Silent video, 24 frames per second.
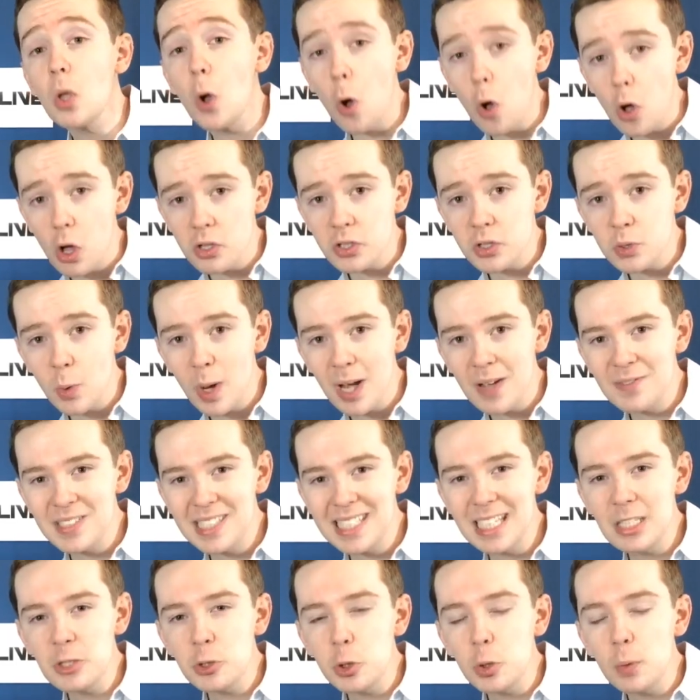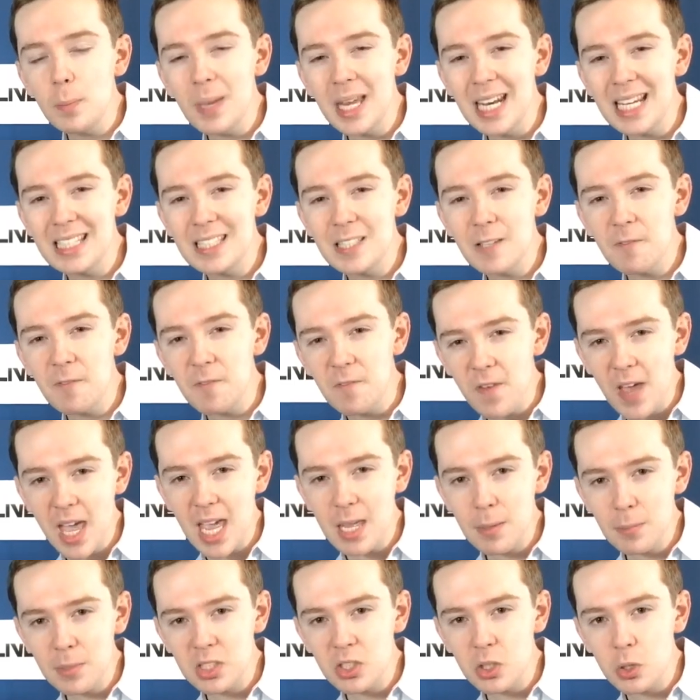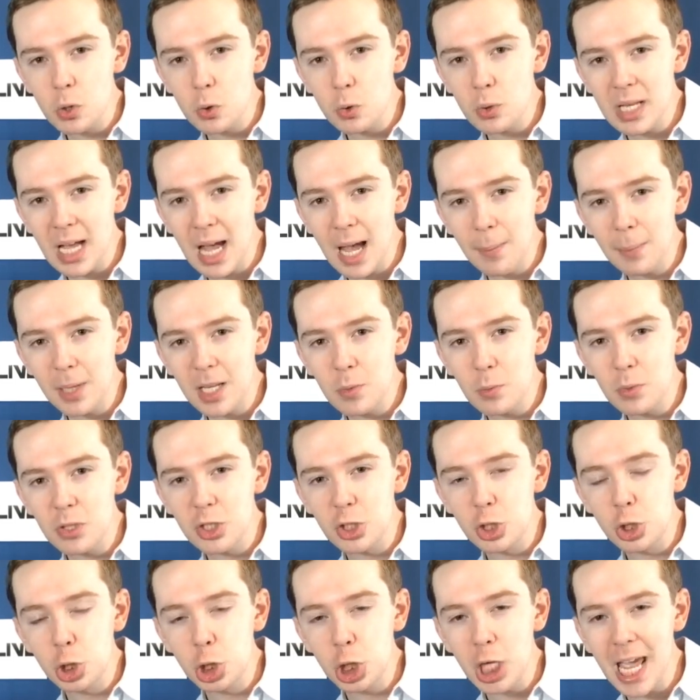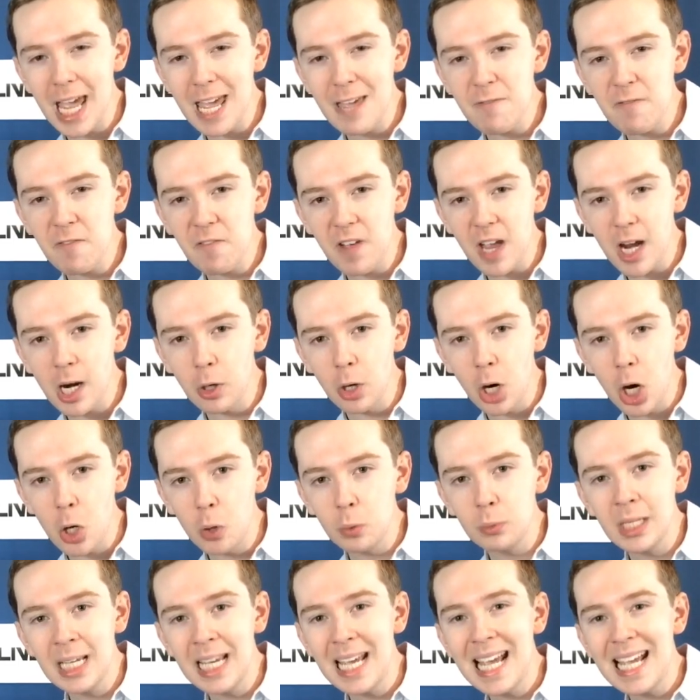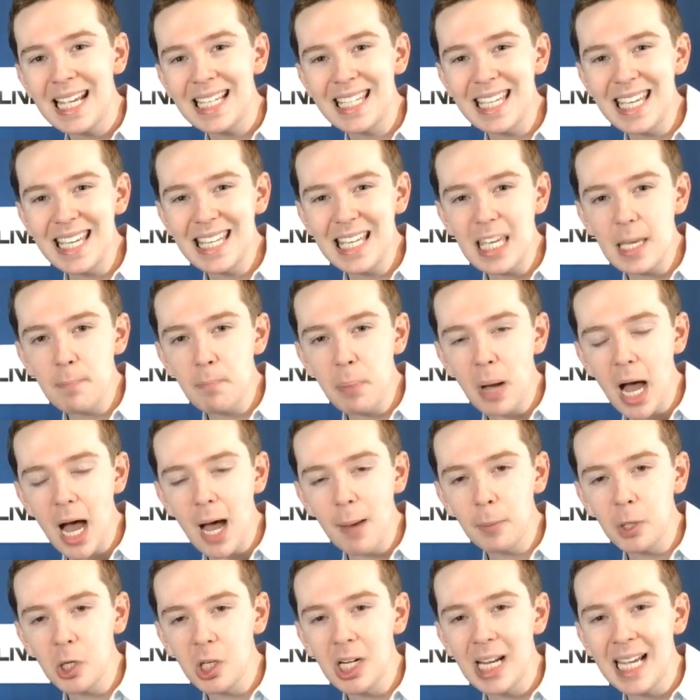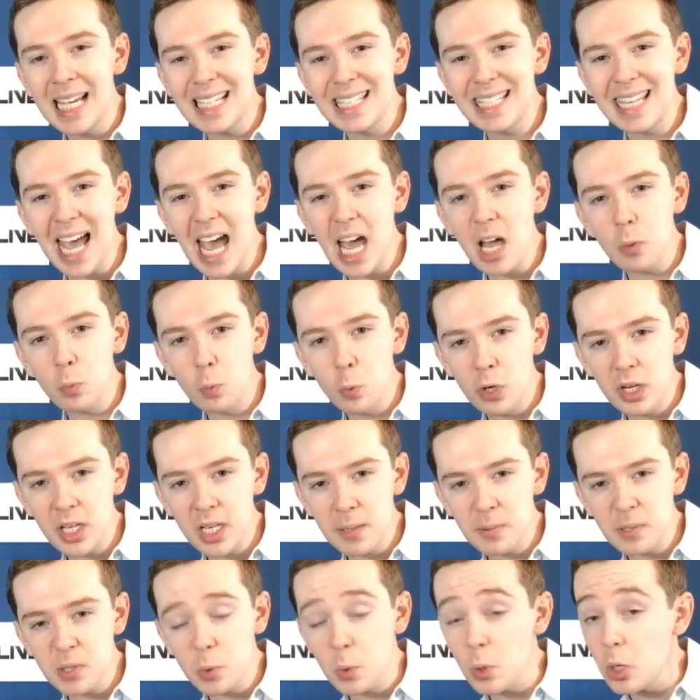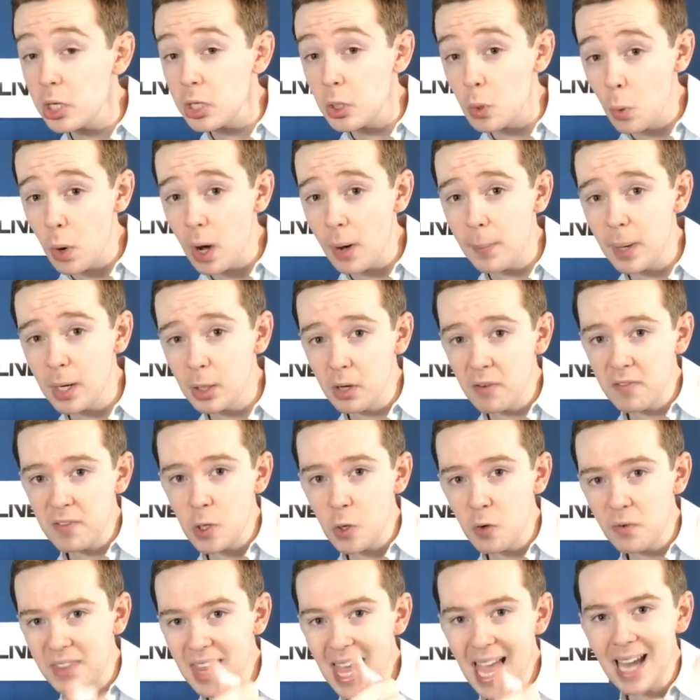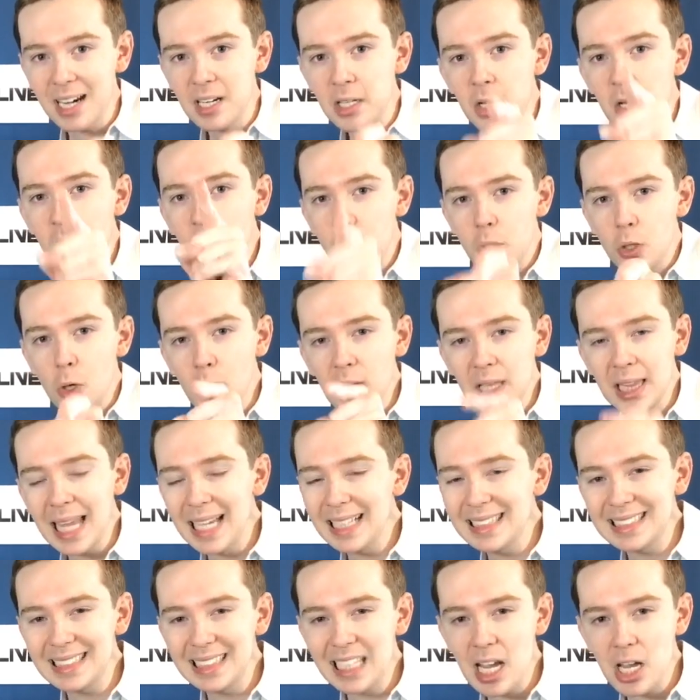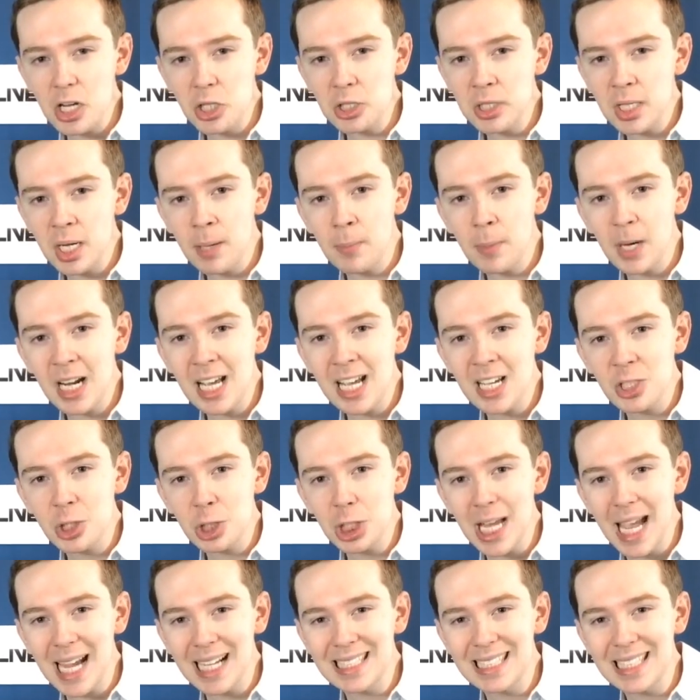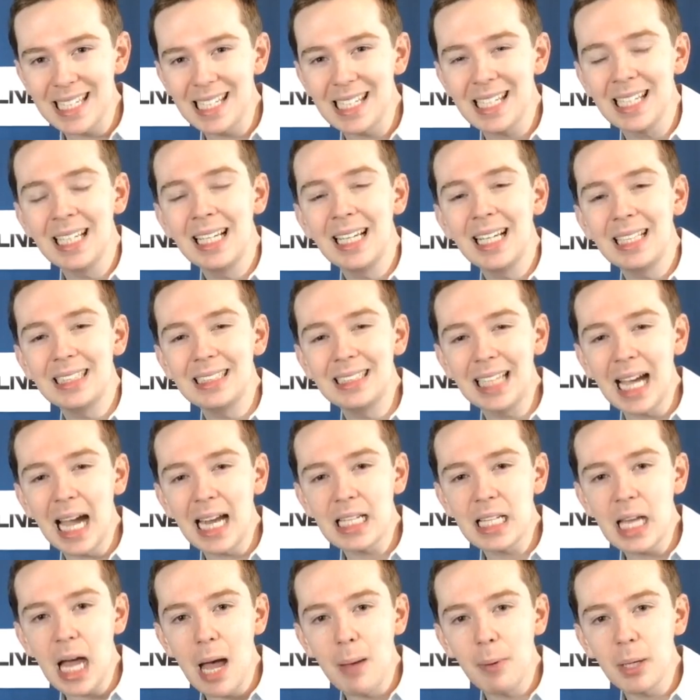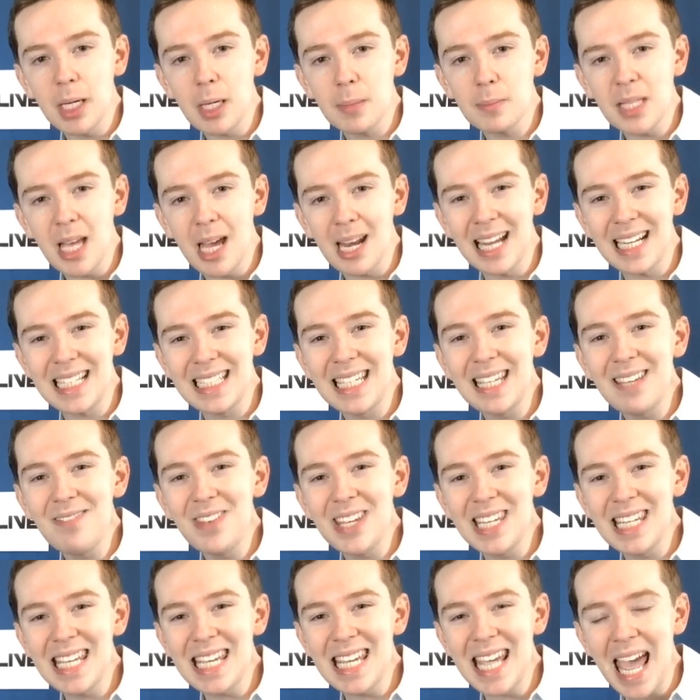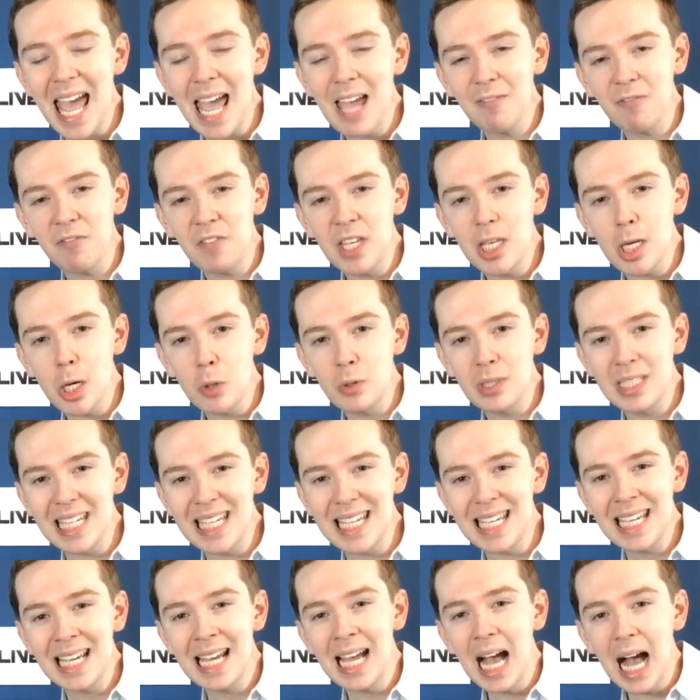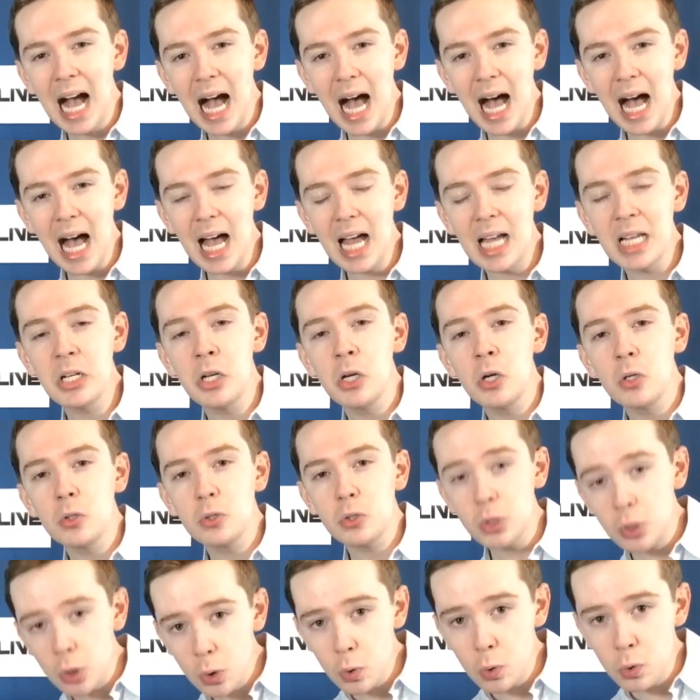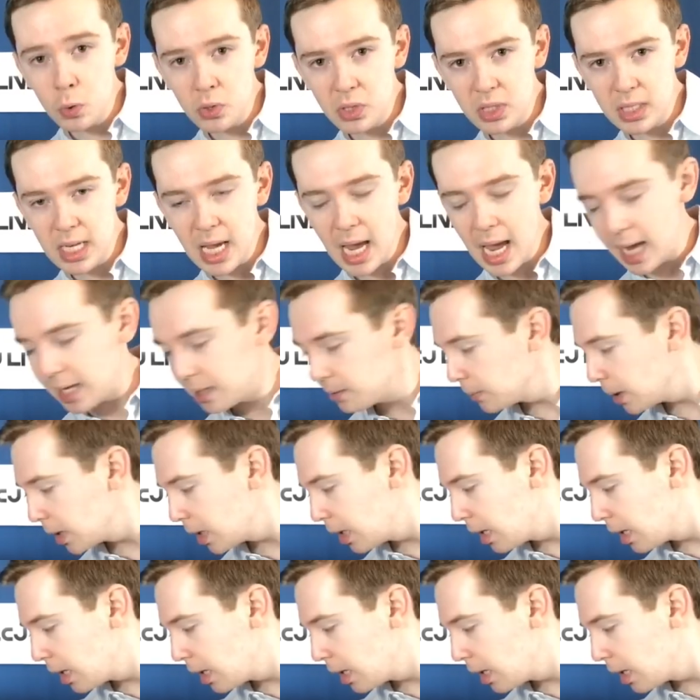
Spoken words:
Also, I've seen 2 Minutes of Fame. It's a new comedy with Jay Farrow, Keke Palmer, Cat Williams. You want my review of that? Go to lights-camera-jackson.com. It comes out on DVD and VOD on Tuesday.